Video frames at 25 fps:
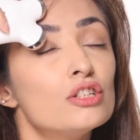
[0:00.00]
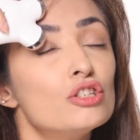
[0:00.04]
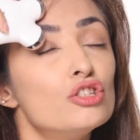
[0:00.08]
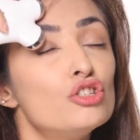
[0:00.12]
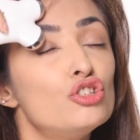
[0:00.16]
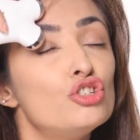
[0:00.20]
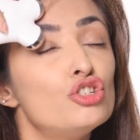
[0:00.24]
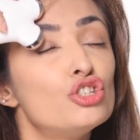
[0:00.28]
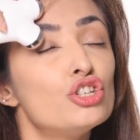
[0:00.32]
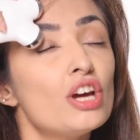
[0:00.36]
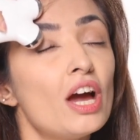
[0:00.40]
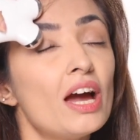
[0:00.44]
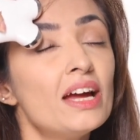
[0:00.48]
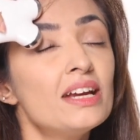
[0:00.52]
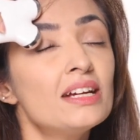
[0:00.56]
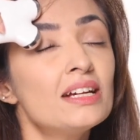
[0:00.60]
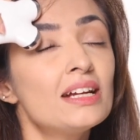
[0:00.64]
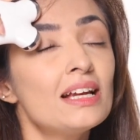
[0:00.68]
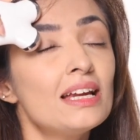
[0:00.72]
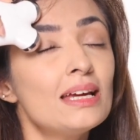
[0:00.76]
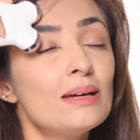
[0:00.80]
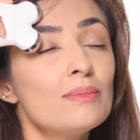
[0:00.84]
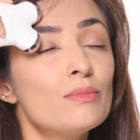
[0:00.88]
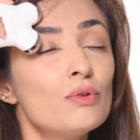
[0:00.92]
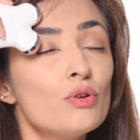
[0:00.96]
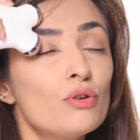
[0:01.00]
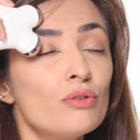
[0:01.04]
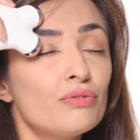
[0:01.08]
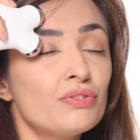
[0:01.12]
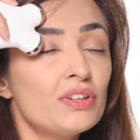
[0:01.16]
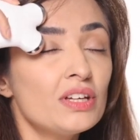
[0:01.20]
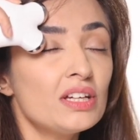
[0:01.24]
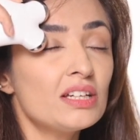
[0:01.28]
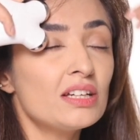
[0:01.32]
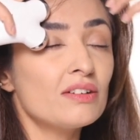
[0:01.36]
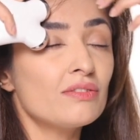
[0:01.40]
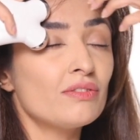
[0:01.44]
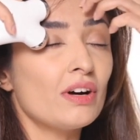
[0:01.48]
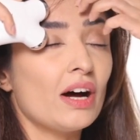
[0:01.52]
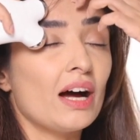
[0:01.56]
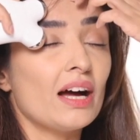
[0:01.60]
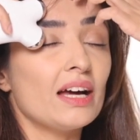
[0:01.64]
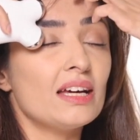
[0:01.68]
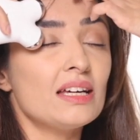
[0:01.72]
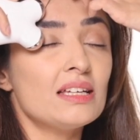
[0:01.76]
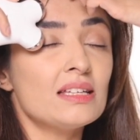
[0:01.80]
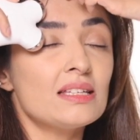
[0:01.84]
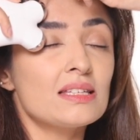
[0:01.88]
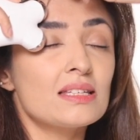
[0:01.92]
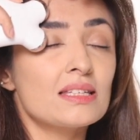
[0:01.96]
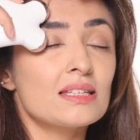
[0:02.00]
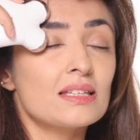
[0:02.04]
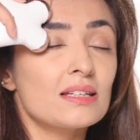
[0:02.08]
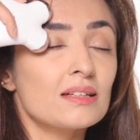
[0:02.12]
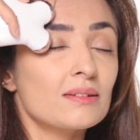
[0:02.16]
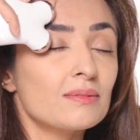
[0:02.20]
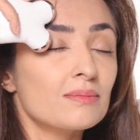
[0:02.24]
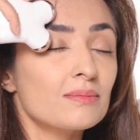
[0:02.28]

Gently move the device,